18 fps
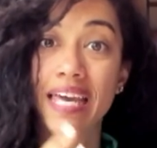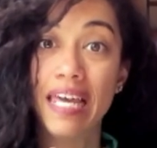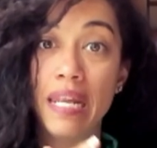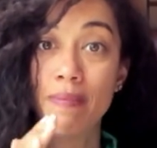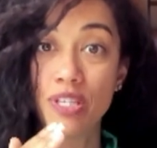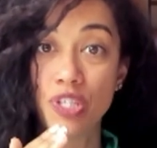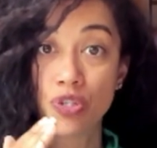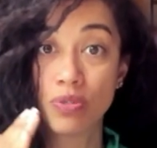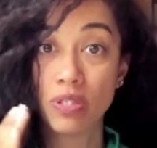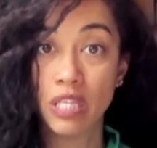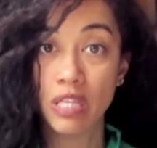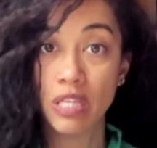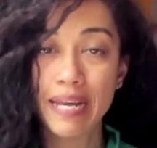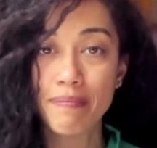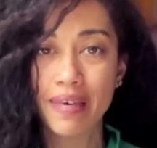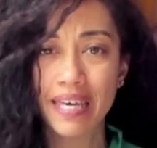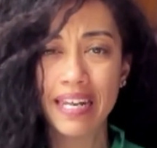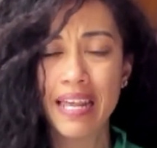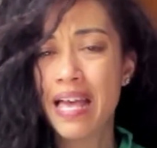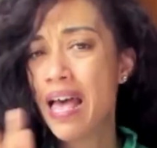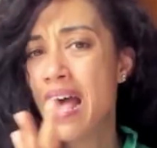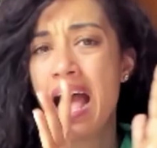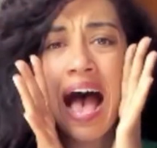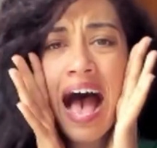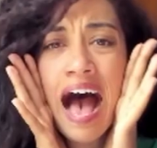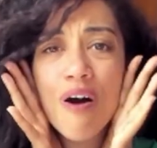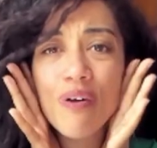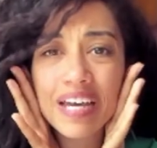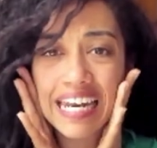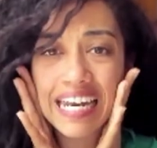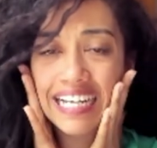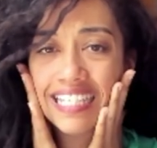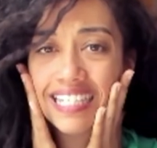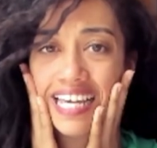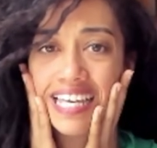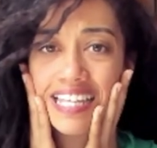in menstrual alignment. How can
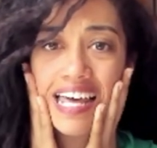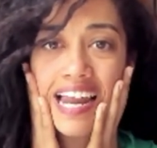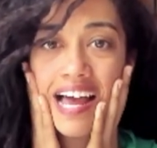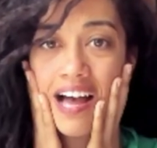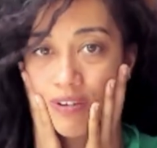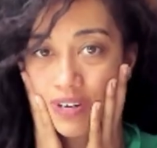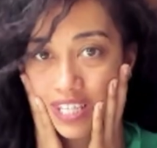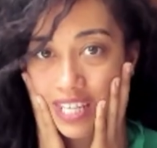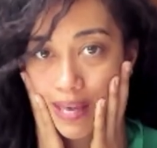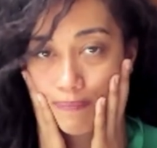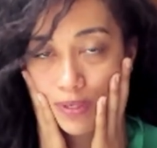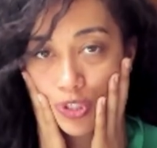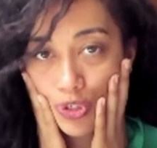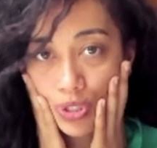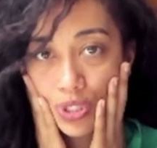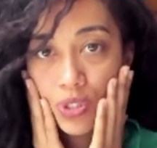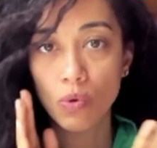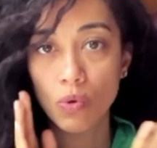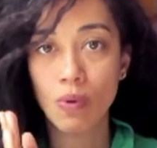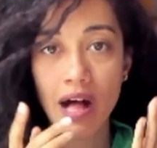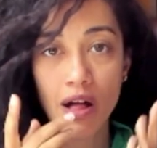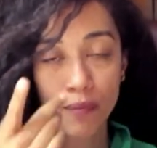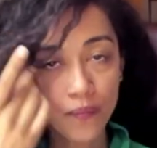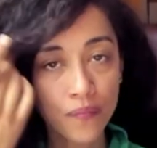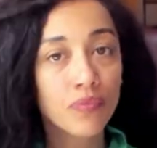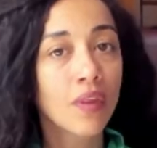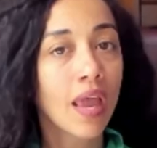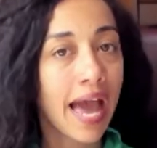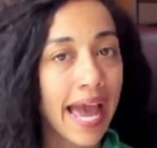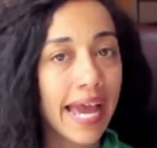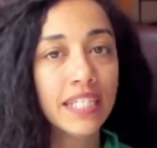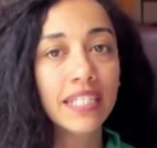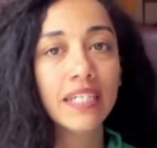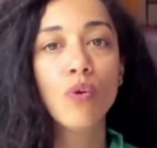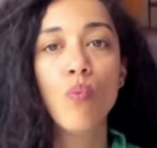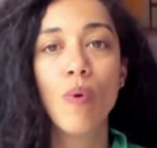I say that? How can that be true? Well, I
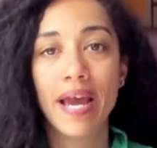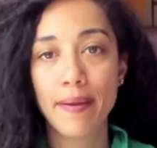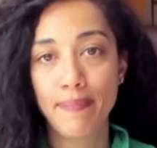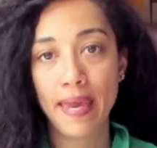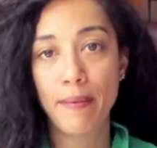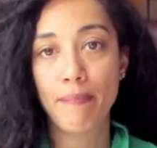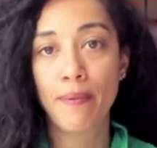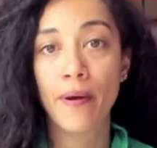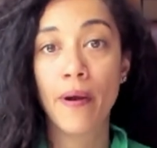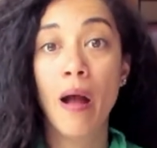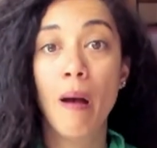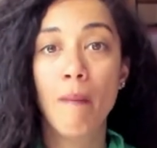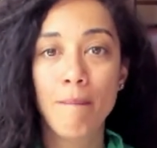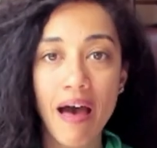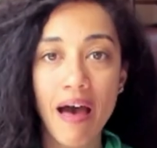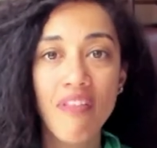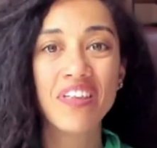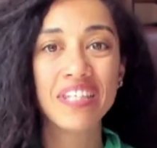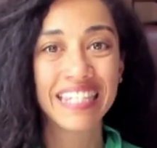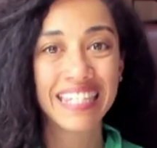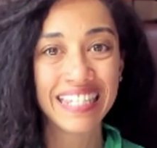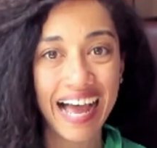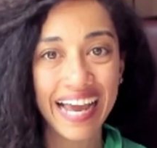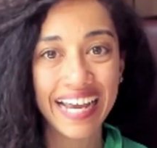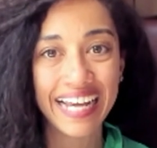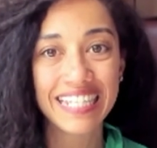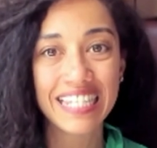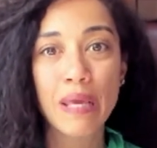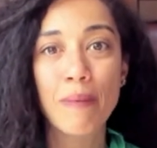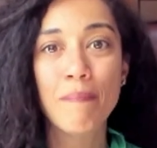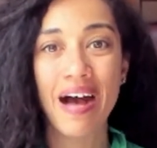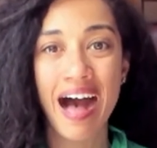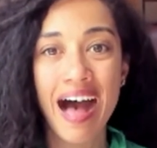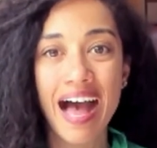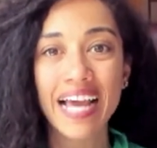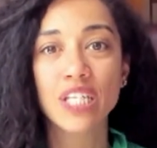did a white paper about the science
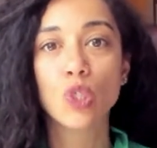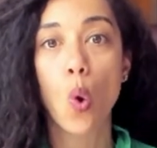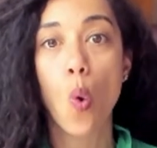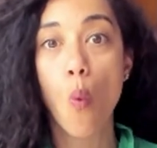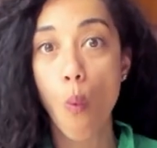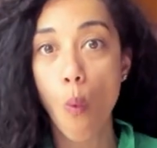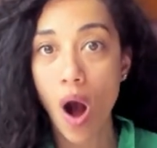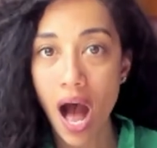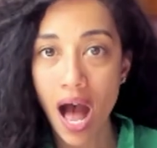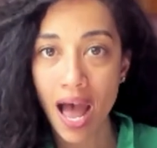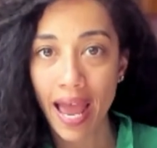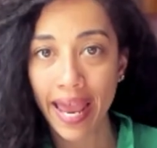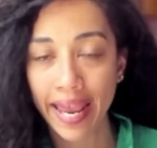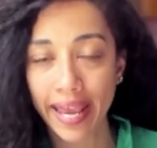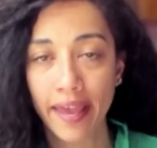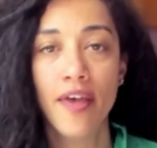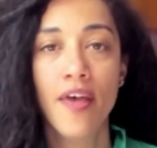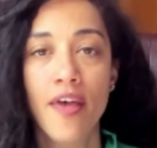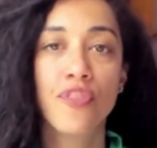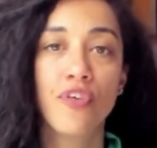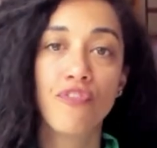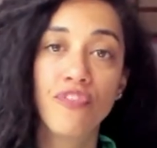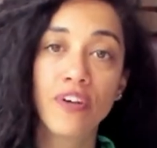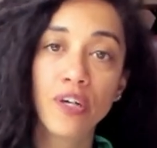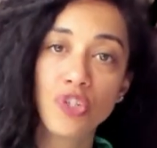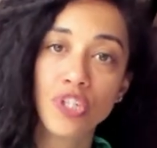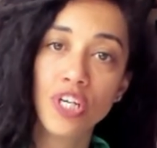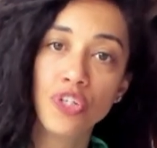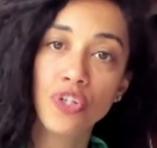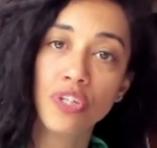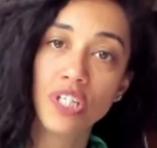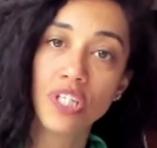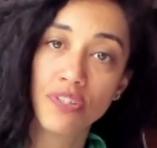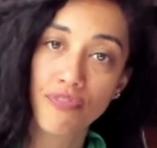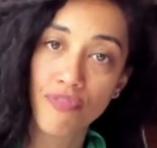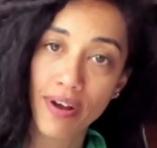behind why the Fierce
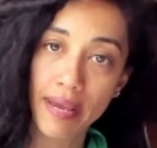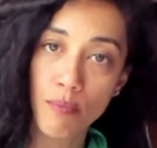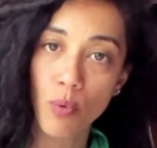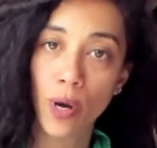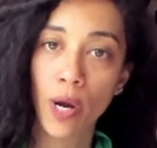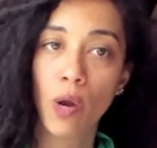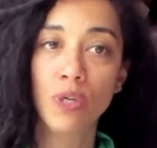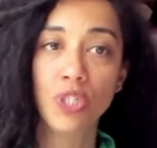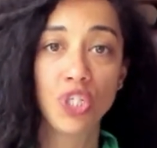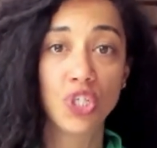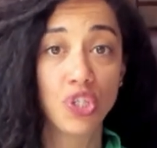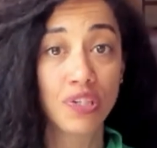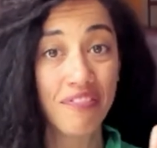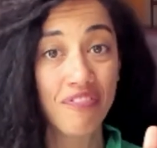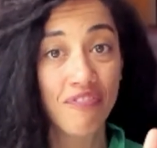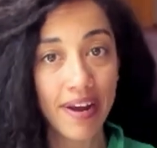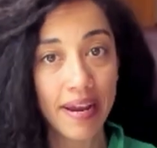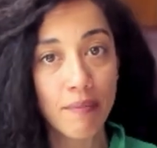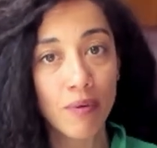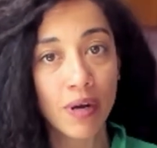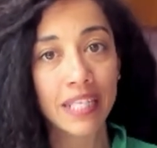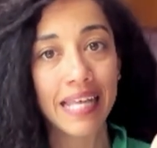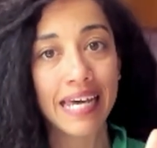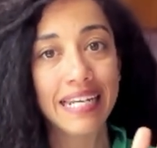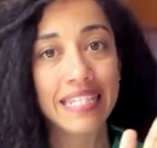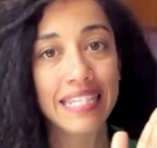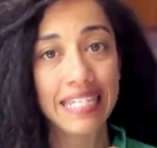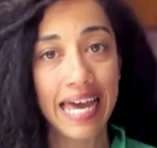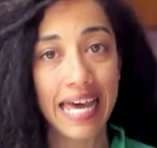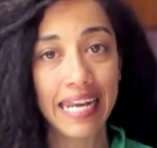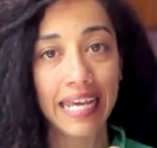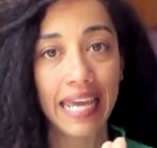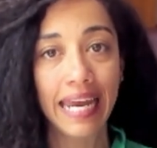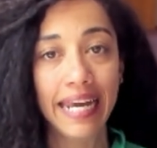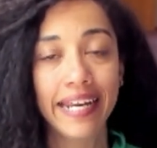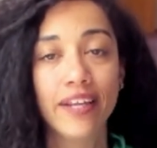Gentleness framework, which is the framework that is
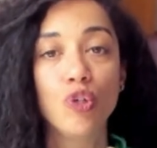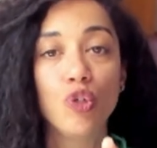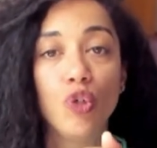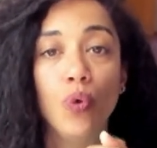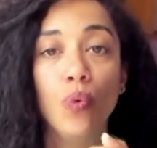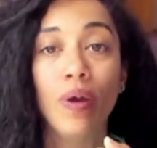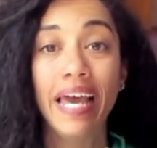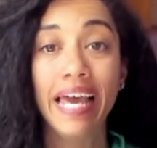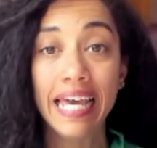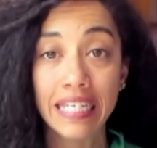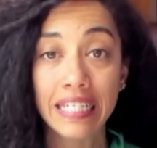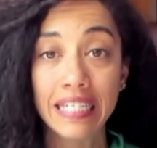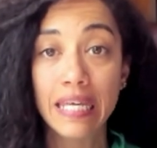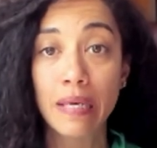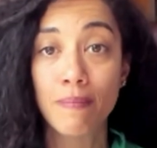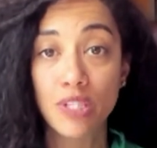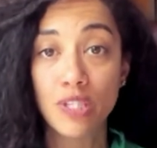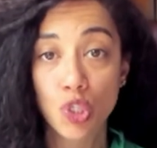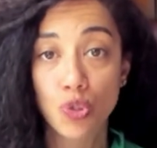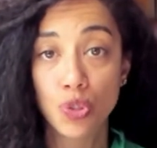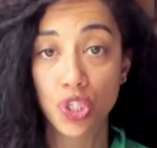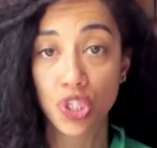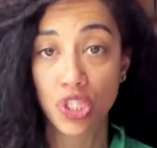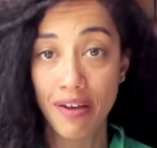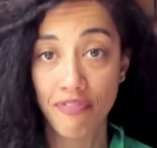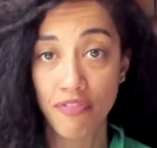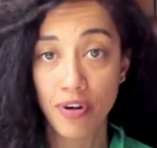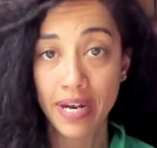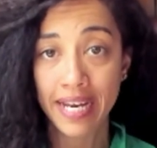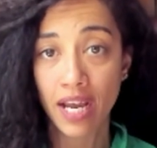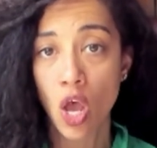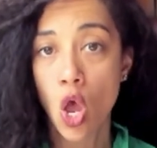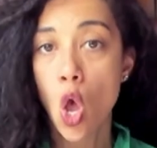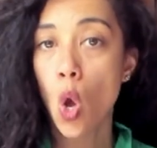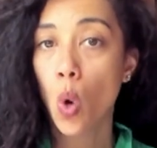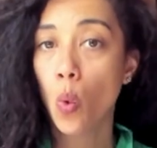dedicated to ending menstrual suffering
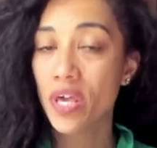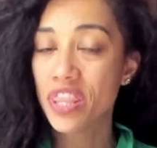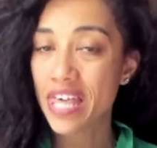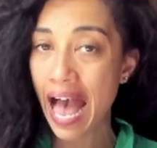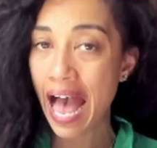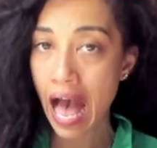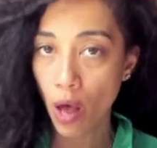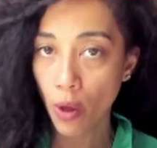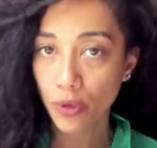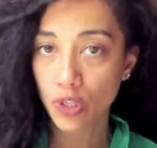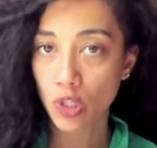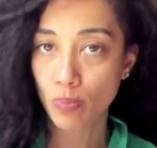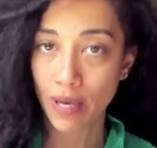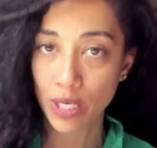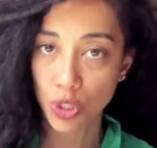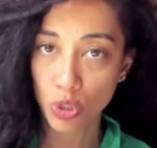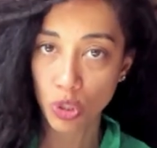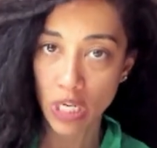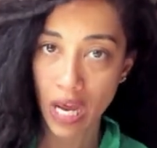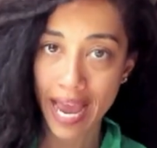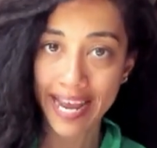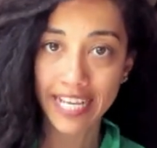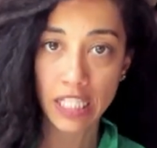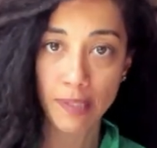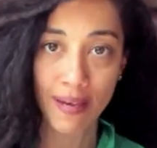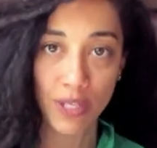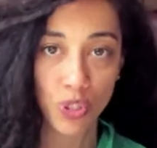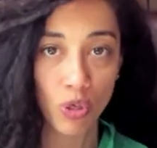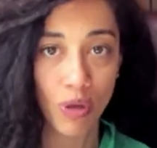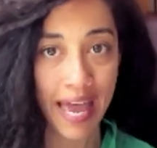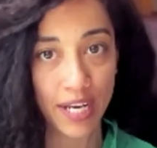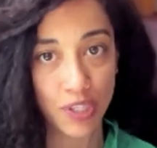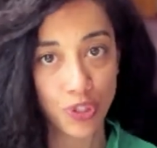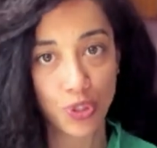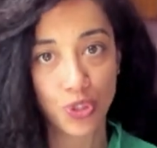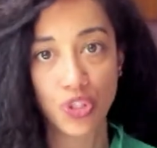without special diet, special
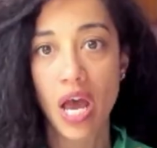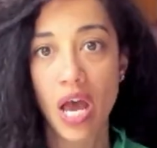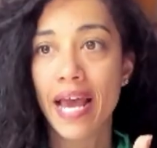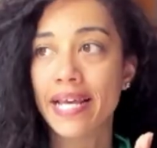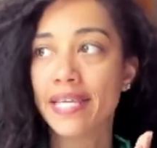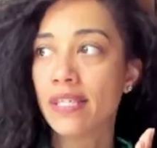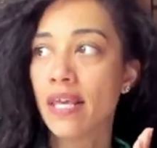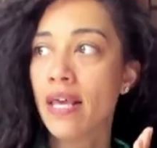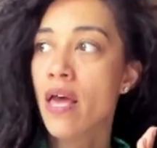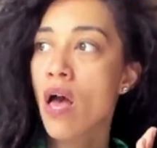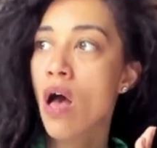exercise,